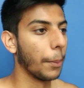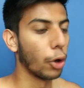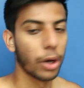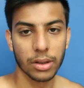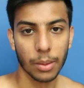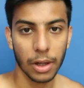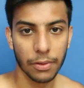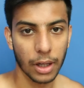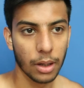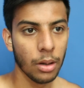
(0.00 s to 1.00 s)
go get some
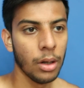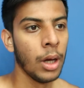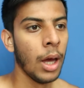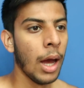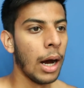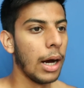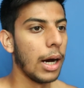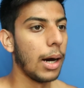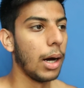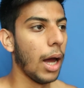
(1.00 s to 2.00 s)
lifting in,
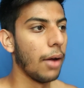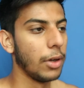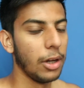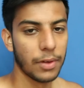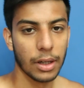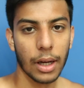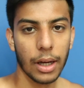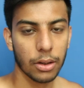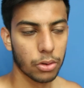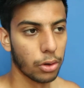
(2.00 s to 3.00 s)
have a lifting
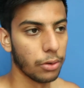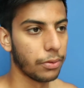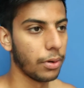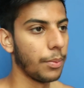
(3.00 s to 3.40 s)
day sort of